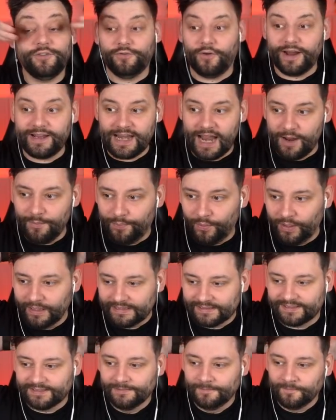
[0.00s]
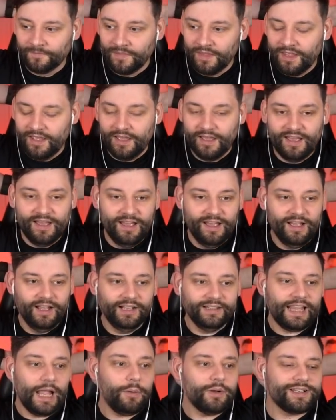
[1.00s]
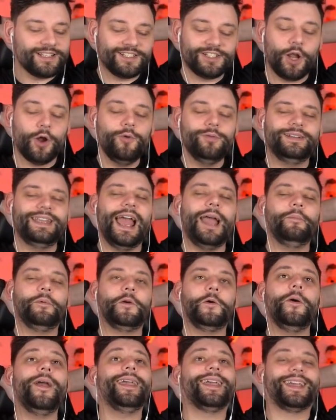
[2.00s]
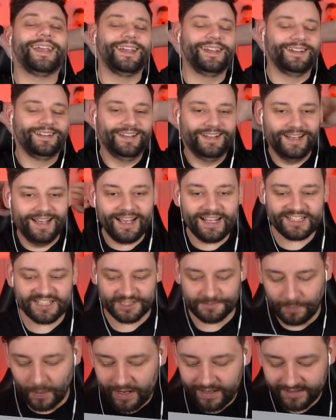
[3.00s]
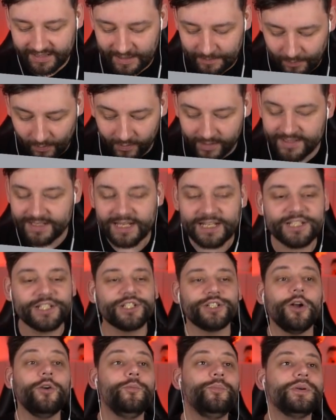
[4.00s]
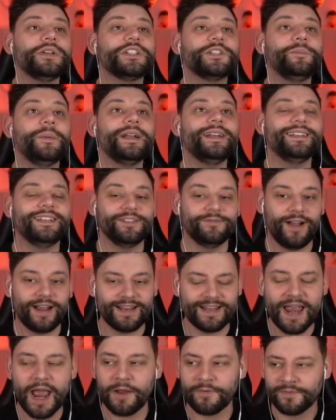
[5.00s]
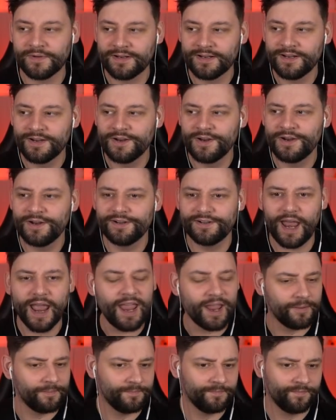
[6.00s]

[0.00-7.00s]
right now, boys. That was so damn quick! He's speedy, boys. He's super speedy right now. Damn.